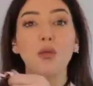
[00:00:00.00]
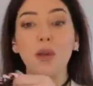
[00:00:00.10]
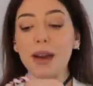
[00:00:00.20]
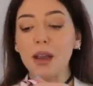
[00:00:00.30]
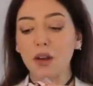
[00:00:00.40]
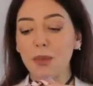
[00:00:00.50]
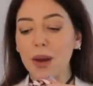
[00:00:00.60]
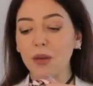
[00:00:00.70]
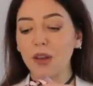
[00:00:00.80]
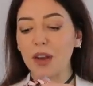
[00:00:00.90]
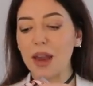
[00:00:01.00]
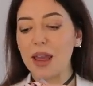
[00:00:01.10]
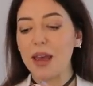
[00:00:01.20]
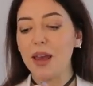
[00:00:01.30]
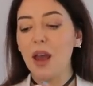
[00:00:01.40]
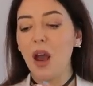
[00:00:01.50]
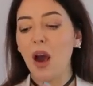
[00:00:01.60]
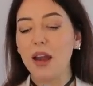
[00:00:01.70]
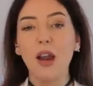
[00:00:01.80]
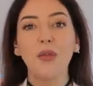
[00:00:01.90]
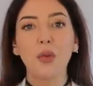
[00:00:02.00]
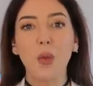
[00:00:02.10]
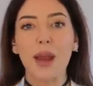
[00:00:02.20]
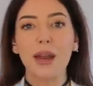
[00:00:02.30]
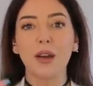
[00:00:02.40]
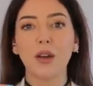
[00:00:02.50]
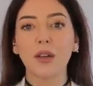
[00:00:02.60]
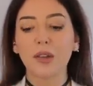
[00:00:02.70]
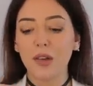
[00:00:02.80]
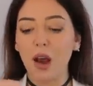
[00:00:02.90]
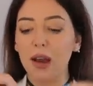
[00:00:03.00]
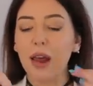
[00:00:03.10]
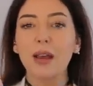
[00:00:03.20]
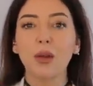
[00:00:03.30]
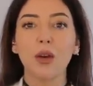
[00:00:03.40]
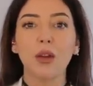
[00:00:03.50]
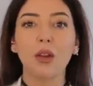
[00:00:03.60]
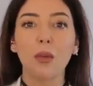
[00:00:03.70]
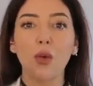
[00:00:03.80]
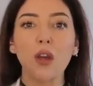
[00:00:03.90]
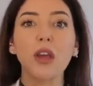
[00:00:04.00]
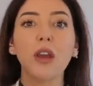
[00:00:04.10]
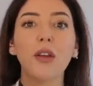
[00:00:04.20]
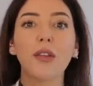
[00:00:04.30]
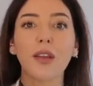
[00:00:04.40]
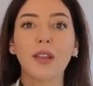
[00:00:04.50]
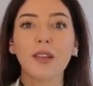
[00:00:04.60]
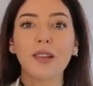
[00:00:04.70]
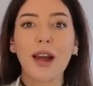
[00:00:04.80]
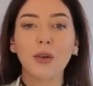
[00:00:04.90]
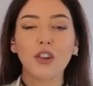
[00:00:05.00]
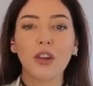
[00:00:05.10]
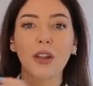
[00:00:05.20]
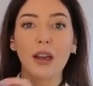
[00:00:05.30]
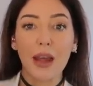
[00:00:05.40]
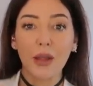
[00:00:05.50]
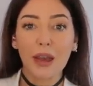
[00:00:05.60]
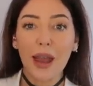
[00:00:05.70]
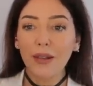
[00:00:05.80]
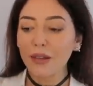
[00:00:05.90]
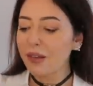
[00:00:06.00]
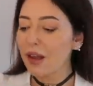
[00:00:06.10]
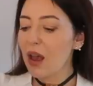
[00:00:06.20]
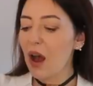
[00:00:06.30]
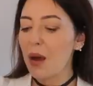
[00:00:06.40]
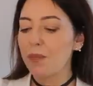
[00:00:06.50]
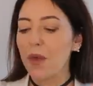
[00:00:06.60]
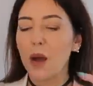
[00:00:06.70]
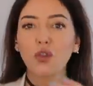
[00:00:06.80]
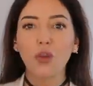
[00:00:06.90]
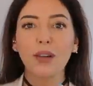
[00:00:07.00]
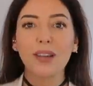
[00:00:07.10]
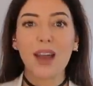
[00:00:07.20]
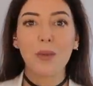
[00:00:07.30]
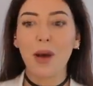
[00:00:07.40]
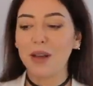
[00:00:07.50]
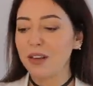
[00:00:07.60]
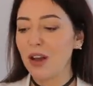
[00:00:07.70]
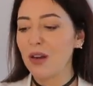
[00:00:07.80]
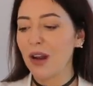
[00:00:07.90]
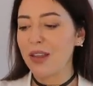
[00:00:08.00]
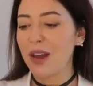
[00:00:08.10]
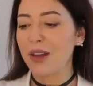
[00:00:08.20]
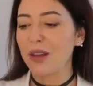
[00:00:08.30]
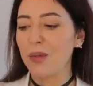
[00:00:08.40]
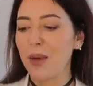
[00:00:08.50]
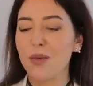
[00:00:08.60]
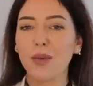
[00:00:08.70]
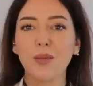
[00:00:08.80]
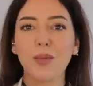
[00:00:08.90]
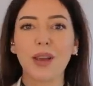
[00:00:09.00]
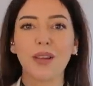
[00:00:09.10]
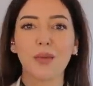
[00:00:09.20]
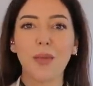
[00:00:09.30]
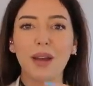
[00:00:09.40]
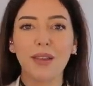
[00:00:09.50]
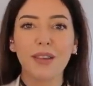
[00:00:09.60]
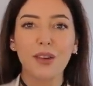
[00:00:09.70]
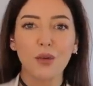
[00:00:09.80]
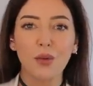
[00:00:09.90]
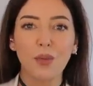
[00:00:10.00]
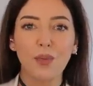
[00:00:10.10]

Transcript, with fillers: a really good amount in here. I love the way it looks. I like that the more you use it, the slouchier the leather gets. Um, I'm trying to get mine to go like that at the moment because mine's still